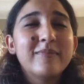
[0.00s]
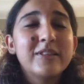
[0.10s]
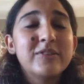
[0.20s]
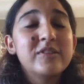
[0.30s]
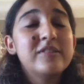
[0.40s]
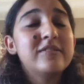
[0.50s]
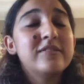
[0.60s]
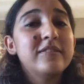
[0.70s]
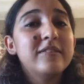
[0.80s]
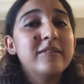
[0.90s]
just
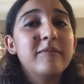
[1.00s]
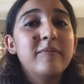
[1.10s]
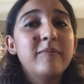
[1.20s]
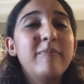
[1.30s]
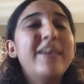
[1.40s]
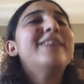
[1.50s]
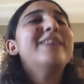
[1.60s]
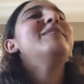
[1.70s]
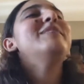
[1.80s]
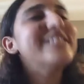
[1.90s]
may it
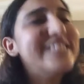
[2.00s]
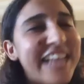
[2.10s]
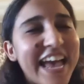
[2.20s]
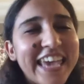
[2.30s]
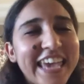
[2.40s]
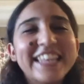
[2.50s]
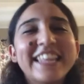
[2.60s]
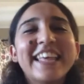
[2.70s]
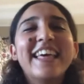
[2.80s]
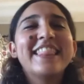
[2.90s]
be a
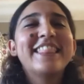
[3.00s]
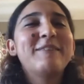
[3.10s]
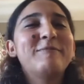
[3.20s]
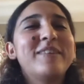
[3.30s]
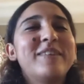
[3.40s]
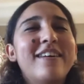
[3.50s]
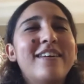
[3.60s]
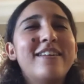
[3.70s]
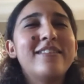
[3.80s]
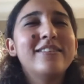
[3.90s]
sign that we
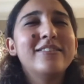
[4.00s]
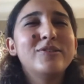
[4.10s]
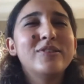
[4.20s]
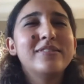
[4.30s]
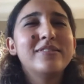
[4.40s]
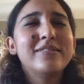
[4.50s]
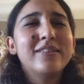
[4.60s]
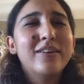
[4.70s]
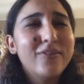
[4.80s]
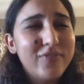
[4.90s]
are just
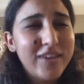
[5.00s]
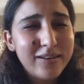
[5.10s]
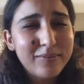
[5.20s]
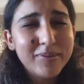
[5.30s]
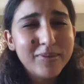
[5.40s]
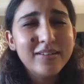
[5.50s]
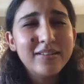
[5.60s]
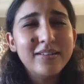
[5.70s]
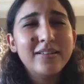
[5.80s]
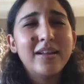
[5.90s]

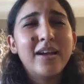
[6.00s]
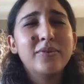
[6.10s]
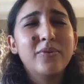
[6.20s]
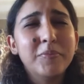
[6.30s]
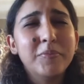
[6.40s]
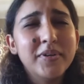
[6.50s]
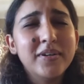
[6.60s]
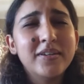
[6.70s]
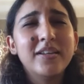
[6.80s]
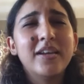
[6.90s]
available and
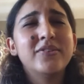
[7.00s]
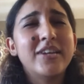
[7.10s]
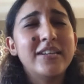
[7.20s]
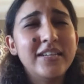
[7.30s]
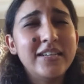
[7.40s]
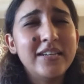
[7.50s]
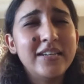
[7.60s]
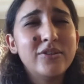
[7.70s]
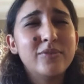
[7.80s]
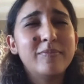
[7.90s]
open and ready
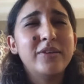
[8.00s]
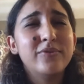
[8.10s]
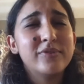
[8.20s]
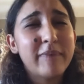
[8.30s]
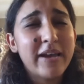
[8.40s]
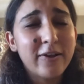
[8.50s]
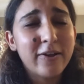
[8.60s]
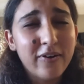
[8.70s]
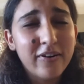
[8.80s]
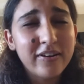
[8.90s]
to be used by
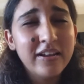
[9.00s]
God.